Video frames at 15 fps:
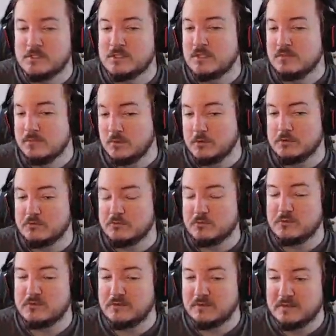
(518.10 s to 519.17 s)
I've noticed
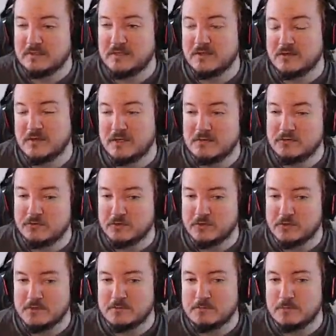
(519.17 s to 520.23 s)
recently now that I've
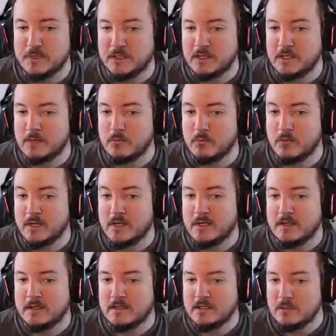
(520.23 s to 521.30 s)
started picking up
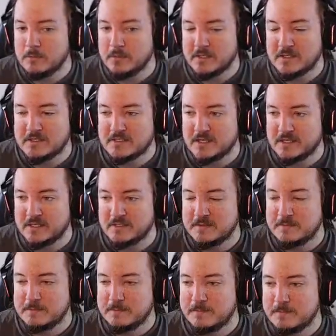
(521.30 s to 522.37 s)
Reina a little bit in
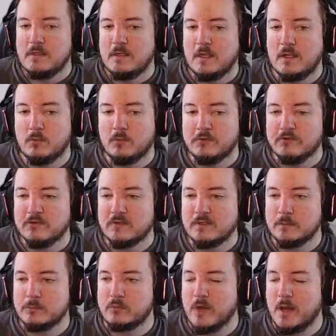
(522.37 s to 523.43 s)
Tekken. It wasn't
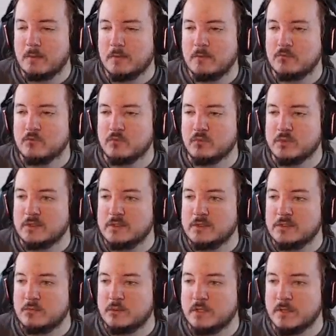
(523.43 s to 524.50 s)
a problem
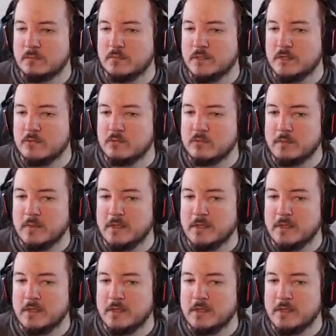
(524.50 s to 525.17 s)
really when I played with my